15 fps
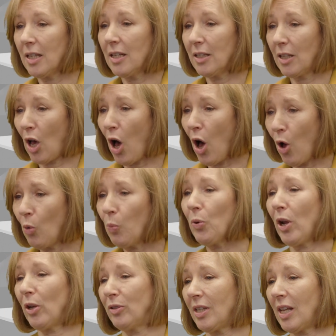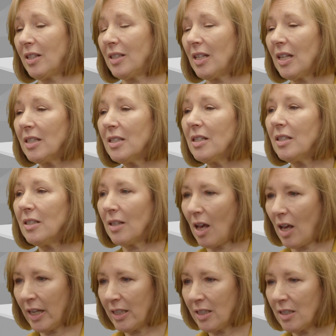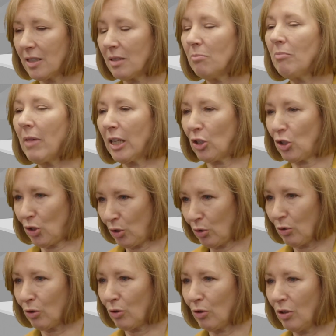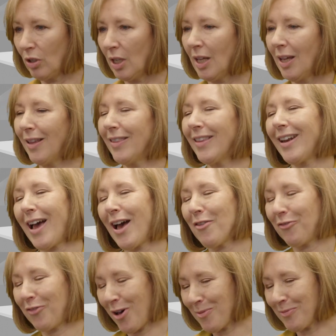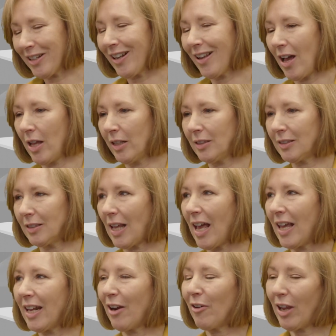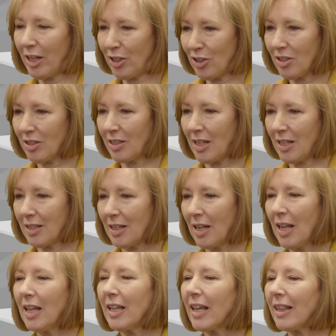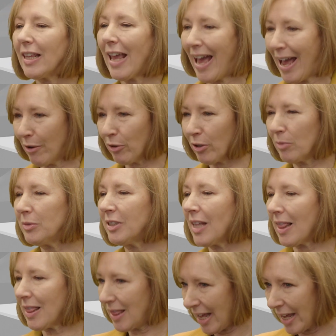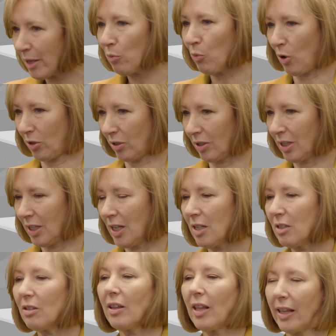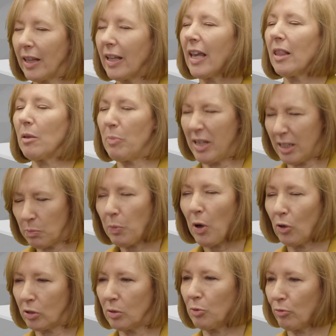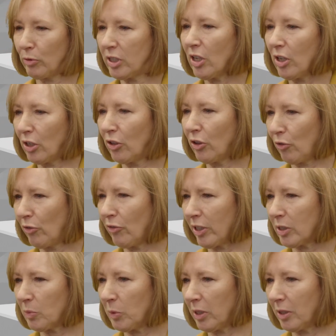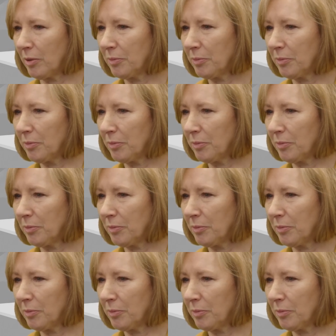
The whole process is designed to make sure that our pharma clients and our agencies get the outcomes that they want so that they get the best possible return on their investment.